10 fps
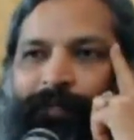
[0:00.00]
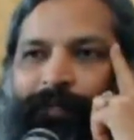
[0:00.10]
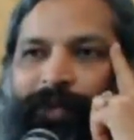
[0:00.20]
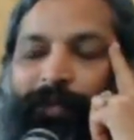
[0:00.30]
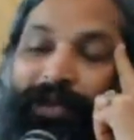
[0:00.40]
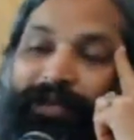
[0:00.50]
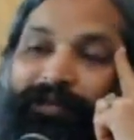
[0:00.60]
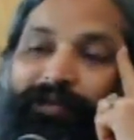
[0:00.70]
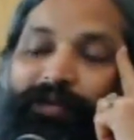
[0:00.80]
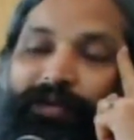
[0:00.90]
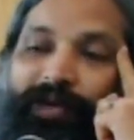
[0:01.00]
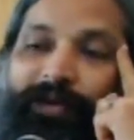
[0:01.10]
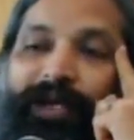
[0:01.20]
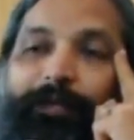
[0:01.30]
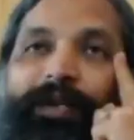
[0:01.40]
But this is also our
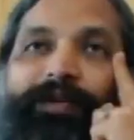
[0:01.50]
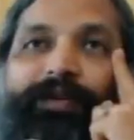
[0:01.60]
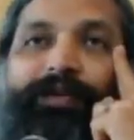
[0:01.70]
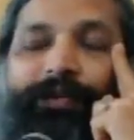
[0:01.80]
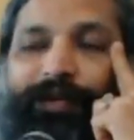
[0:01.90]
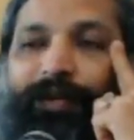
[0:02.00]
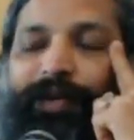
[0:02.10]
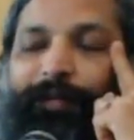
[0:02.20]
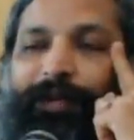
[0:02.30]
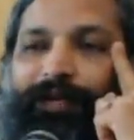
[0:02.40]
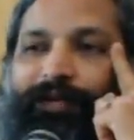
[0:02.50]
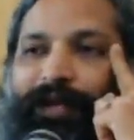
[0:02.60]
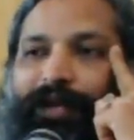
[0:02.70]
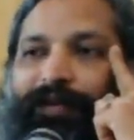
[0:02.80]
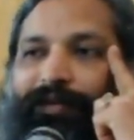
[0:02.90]
deepest truth, our deepest
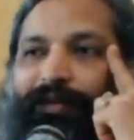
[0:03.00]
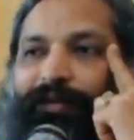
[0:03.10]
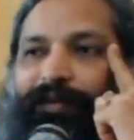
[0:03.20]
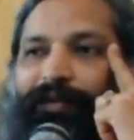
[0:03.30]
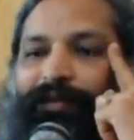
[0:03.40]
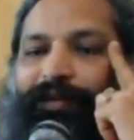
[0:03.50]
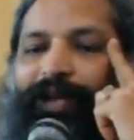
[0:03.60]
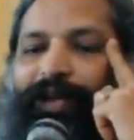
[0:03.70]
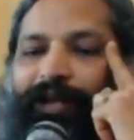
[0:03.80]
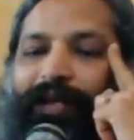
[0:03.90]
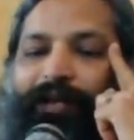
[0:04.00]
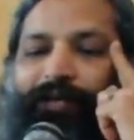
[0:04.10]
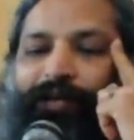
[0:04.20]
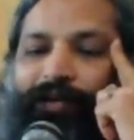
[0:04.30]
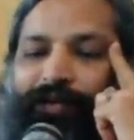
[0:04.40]
reality. And in any
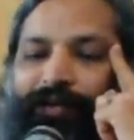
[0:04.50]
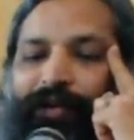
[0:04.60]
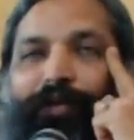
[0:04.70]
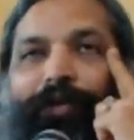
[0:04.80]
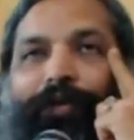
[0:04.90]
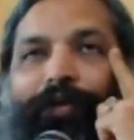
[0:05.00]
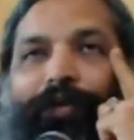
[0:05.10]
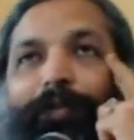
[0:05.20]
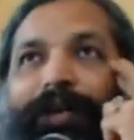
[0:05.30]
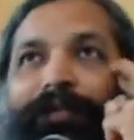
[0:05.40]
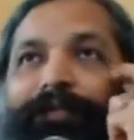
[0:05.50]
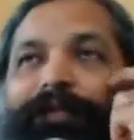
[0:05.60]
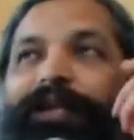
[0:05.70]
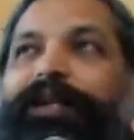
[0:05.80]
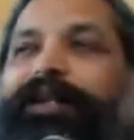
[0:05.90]
tradition, if you go deep
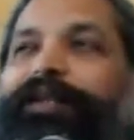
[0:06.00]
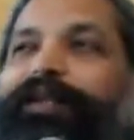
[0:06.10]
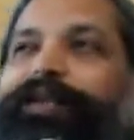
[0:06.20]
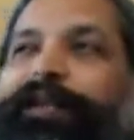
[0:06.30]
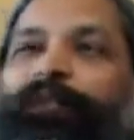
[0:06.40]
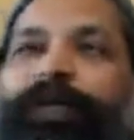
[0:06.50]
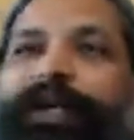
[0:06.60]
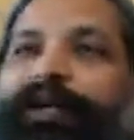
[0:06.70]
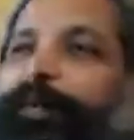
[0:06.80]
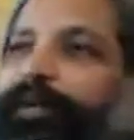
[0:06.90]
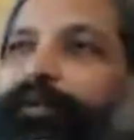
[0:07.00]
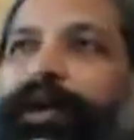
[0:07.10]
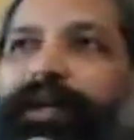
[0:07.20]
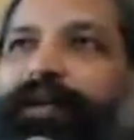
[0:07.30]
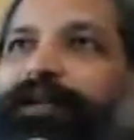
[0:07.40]
enough, somewhere you will
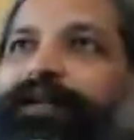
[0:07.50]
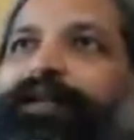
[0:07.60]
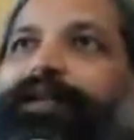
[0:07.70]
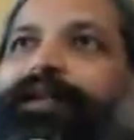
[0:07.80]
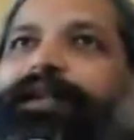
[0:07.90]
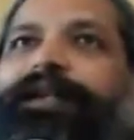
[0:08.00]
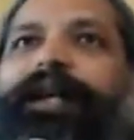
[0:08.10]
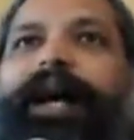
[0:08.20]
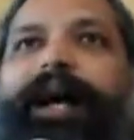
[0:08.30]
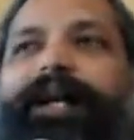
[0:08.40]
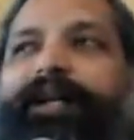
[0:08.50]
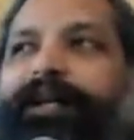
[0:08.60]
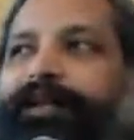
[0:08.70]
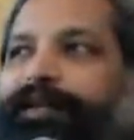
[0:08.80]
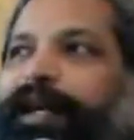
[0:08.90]
find
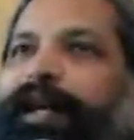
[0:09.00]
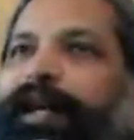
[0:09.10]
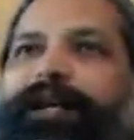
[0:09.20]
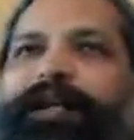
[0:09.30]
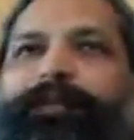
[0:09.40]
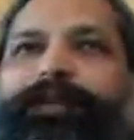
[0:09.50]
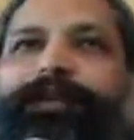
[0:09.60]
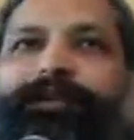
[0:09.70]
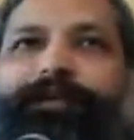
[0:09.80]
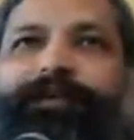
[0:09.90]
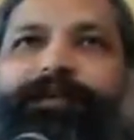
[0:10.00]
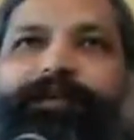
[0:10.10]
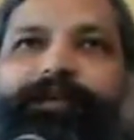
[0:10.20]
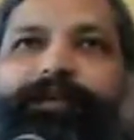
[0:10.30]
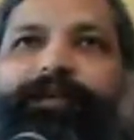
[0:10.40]
ideas aligning with this
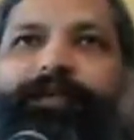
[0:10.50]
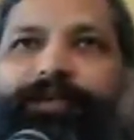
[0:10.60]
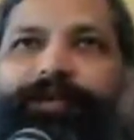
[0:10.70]
vision.